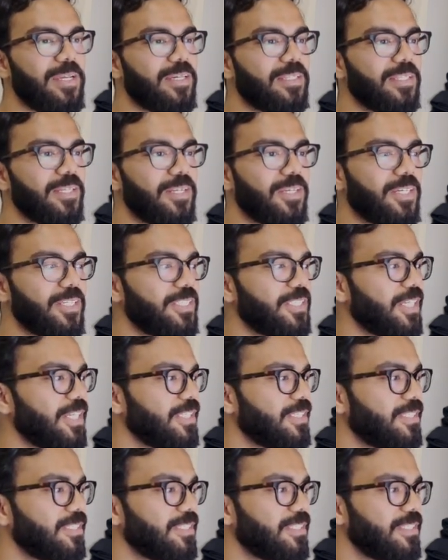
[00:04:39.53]
Then you can
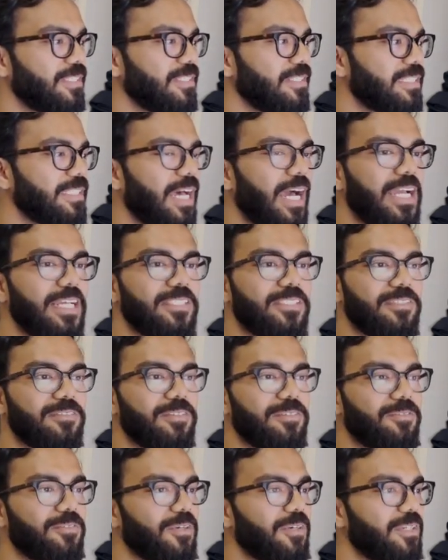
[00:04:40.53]
change the size of the
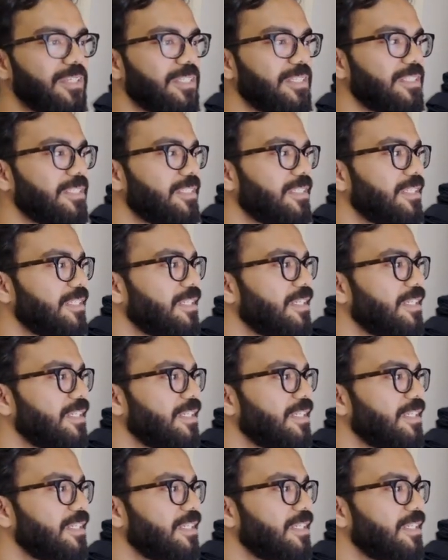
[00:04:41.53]
font here,